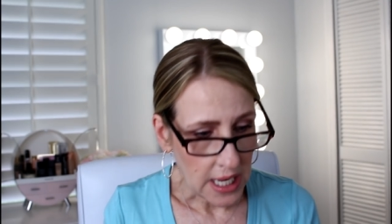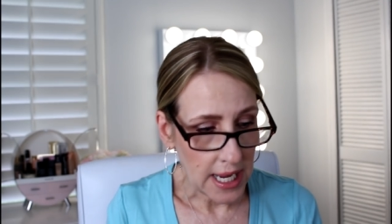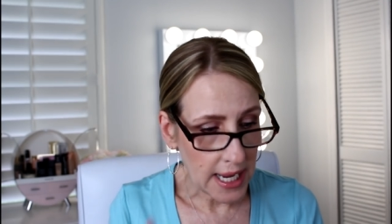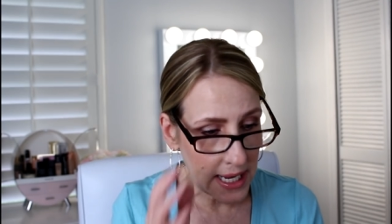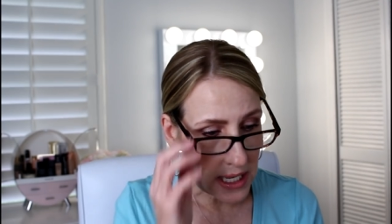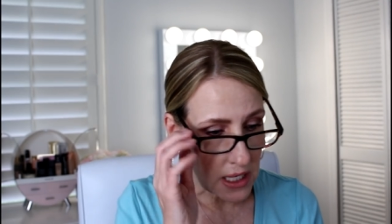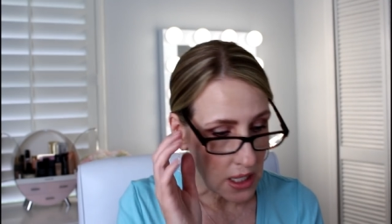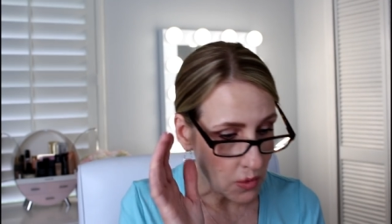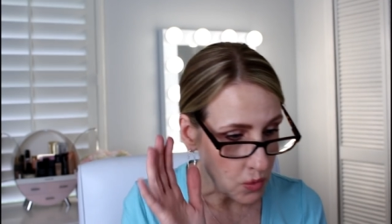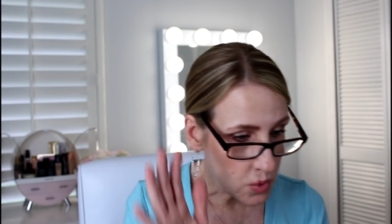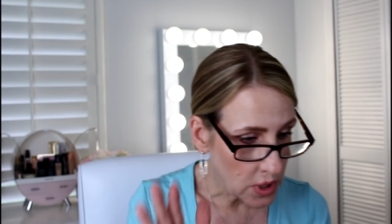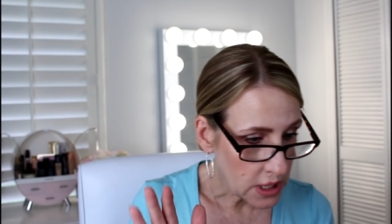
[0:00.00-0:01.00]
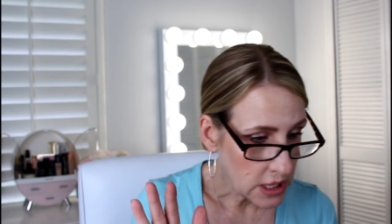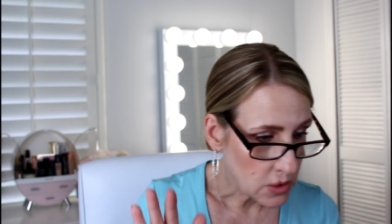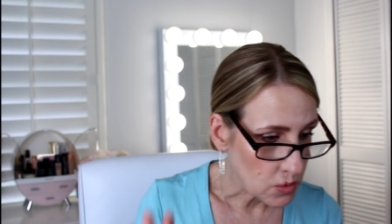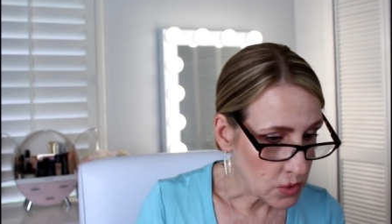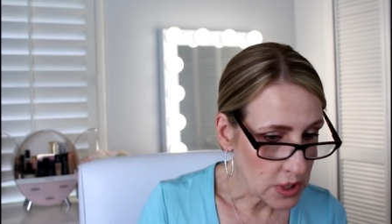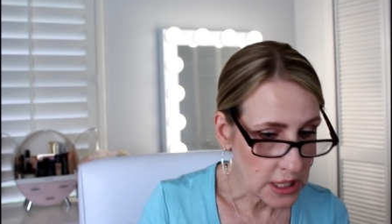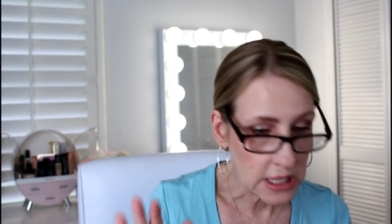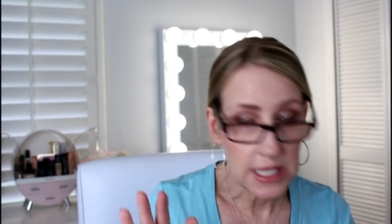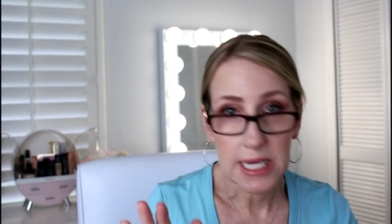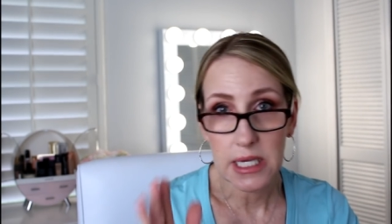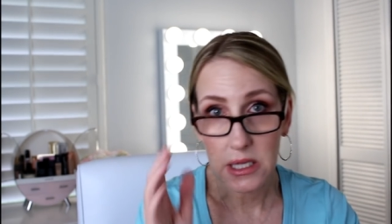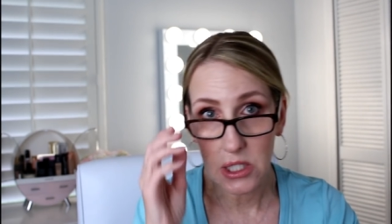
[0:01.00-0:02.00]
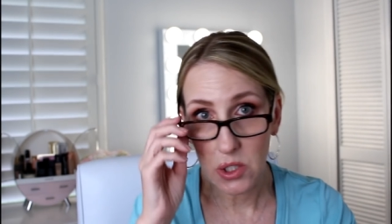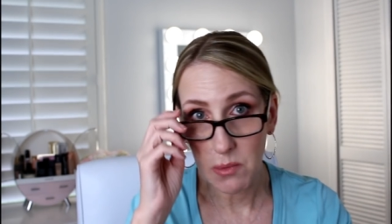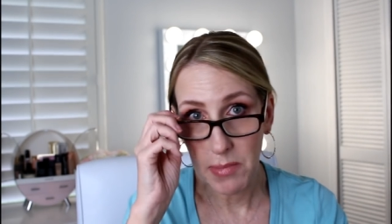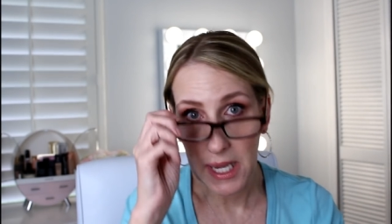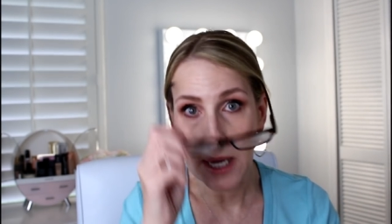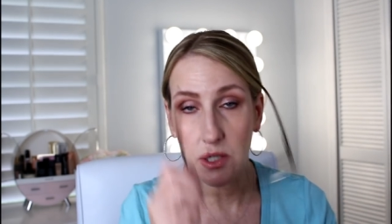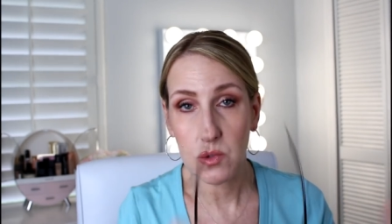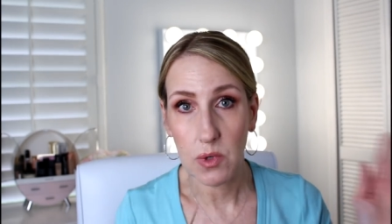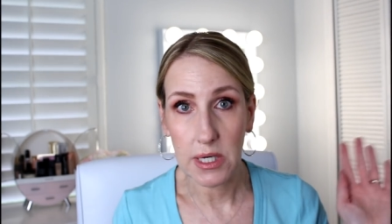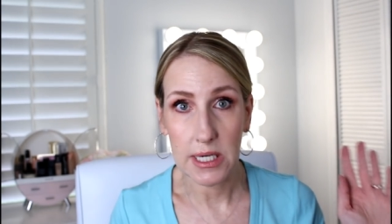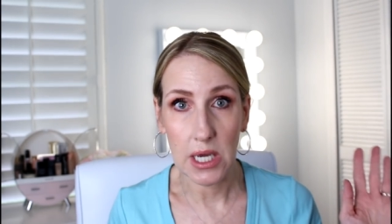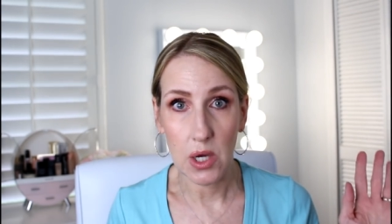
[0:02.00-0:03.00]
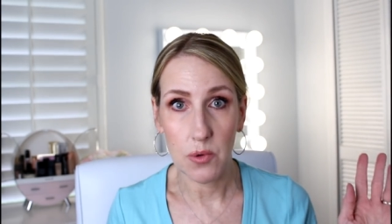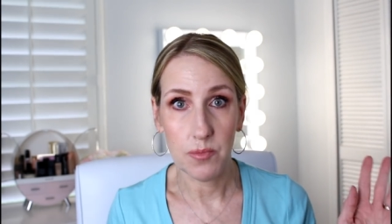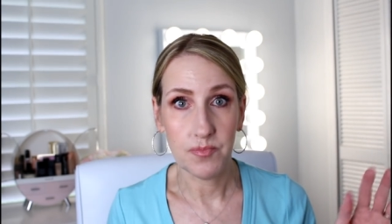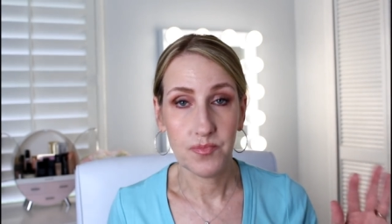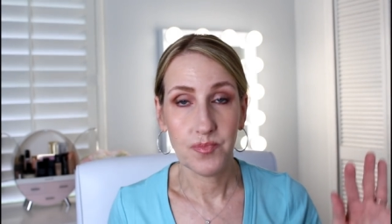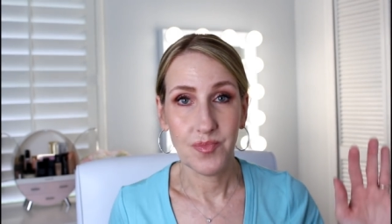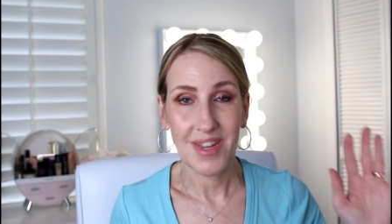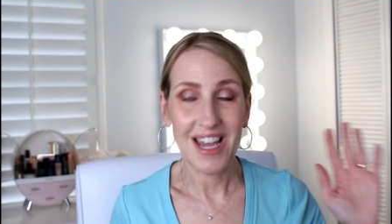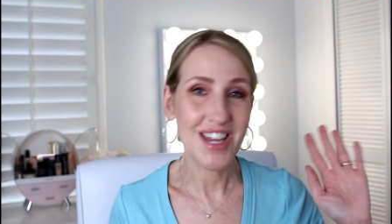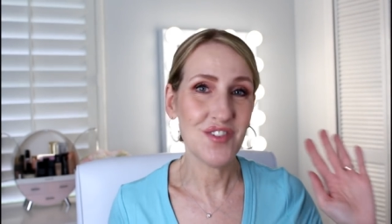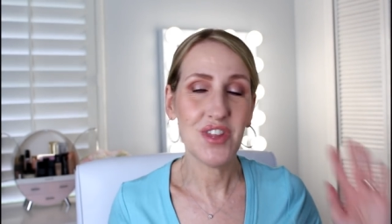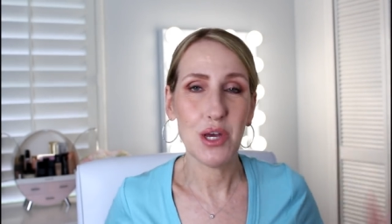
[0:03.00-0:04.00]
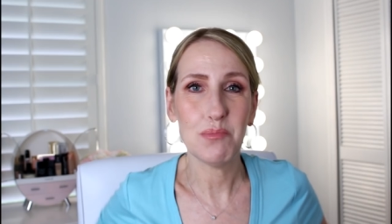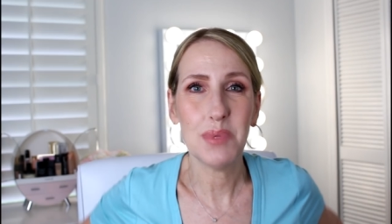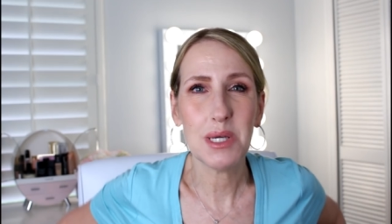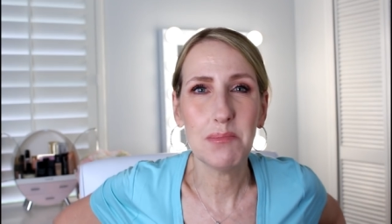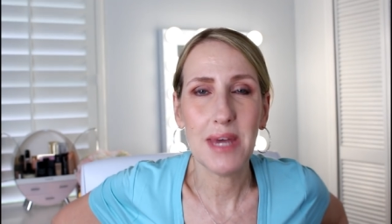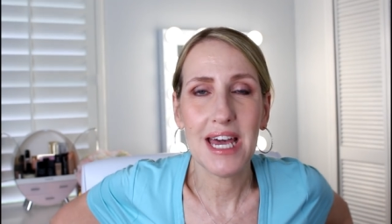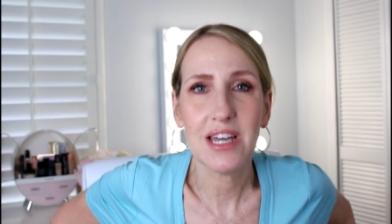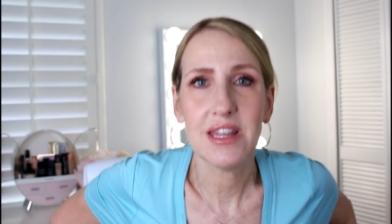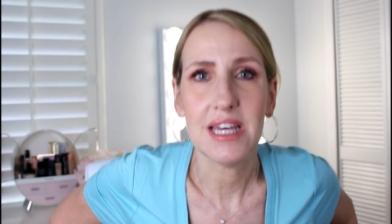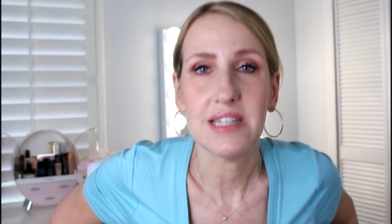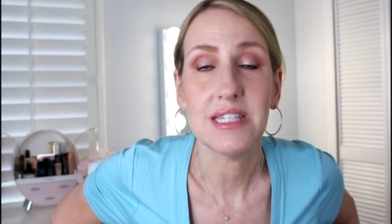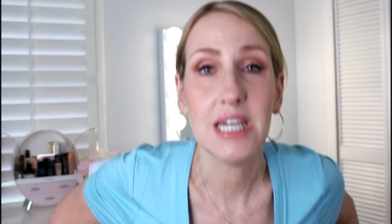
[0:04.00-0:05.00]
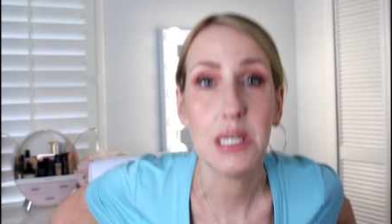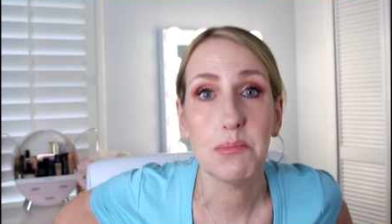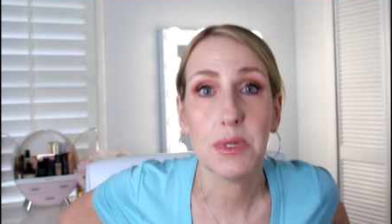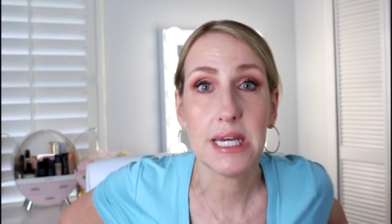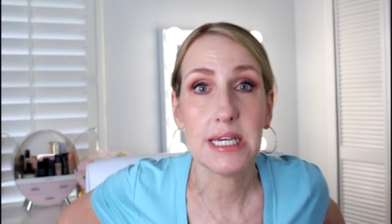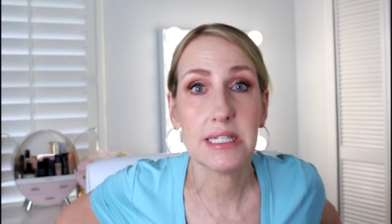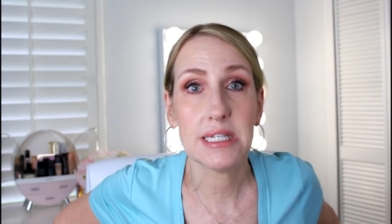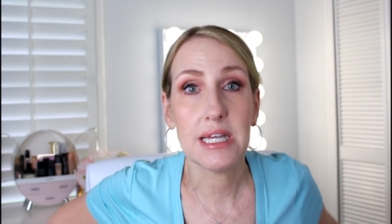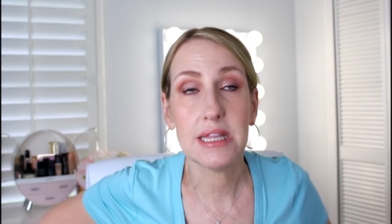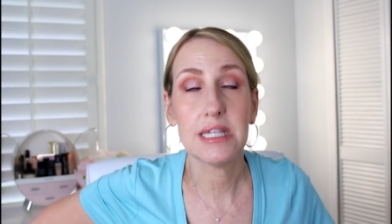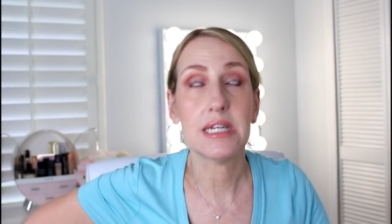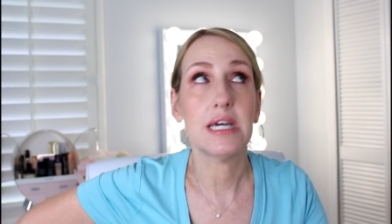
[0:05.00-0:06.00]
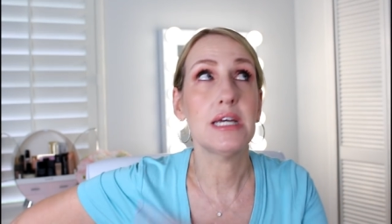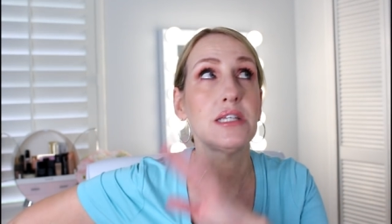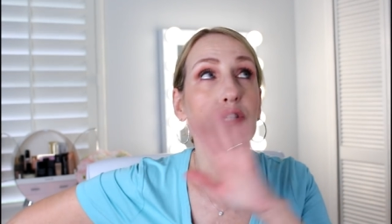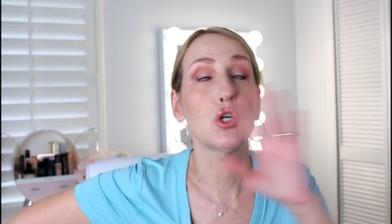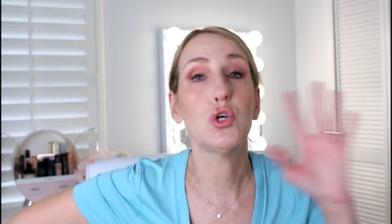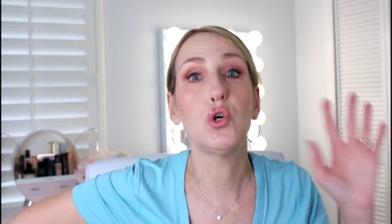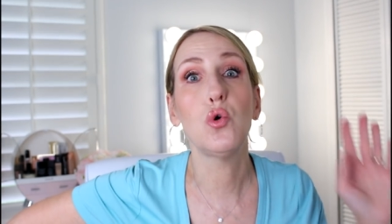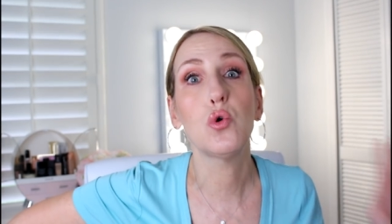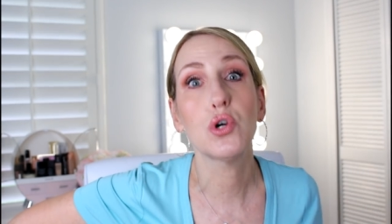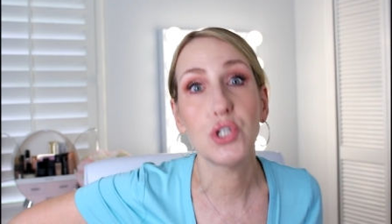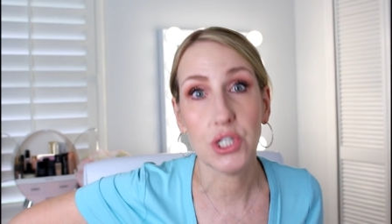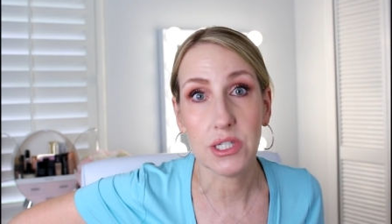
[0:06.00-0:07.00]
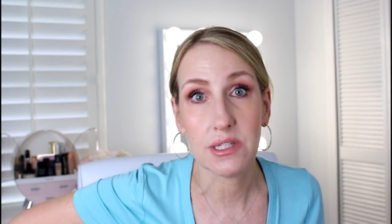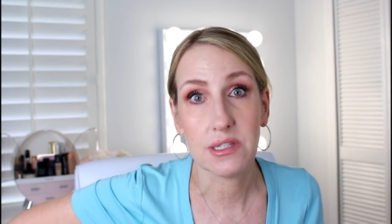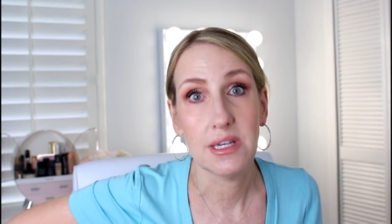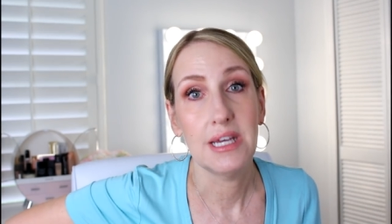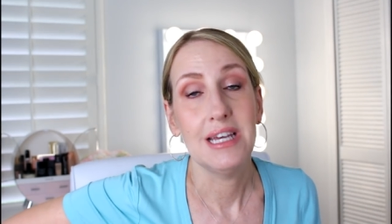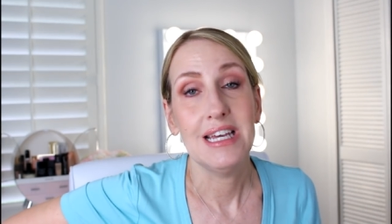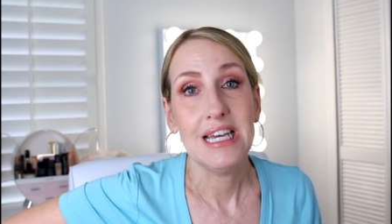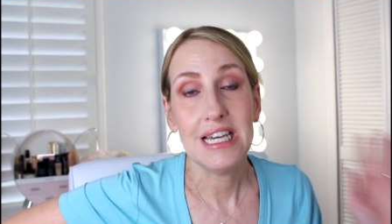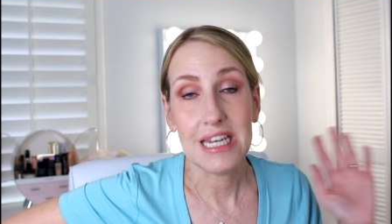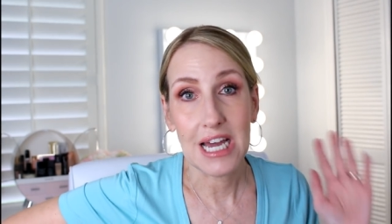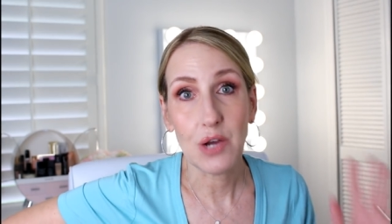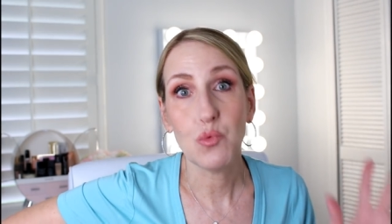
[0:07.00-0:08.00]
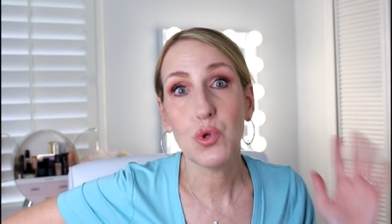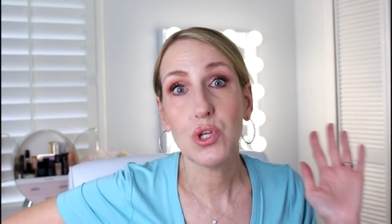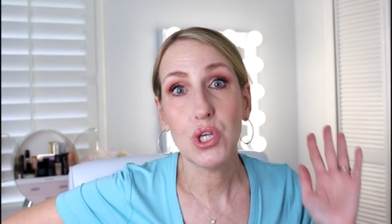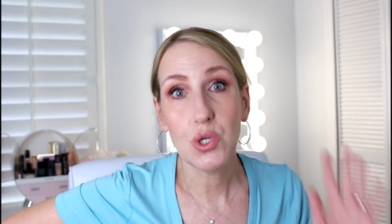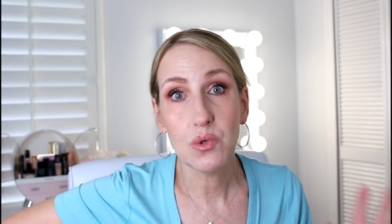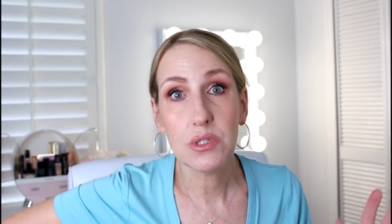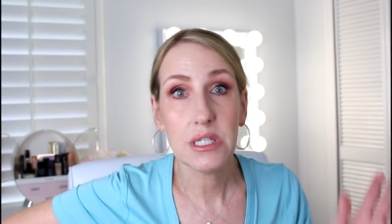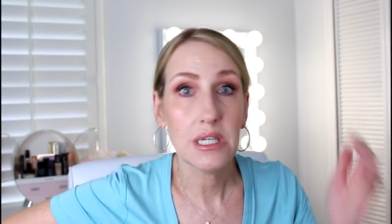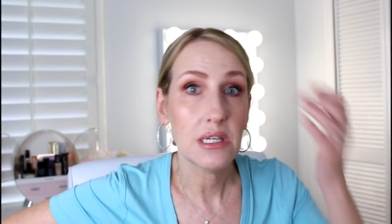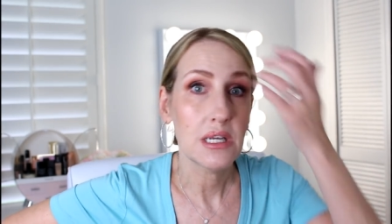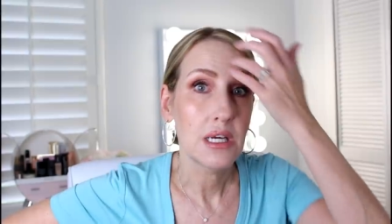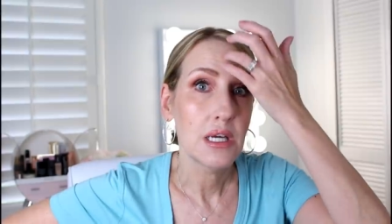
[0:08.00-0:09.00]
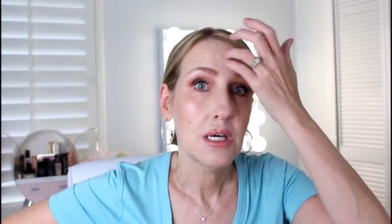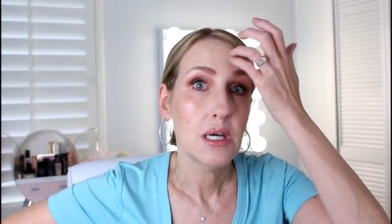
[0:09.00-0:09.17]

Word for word: I really, really like little bags right now. I have that big bag that Teddy Blake sent that is gorgeous and I will use it,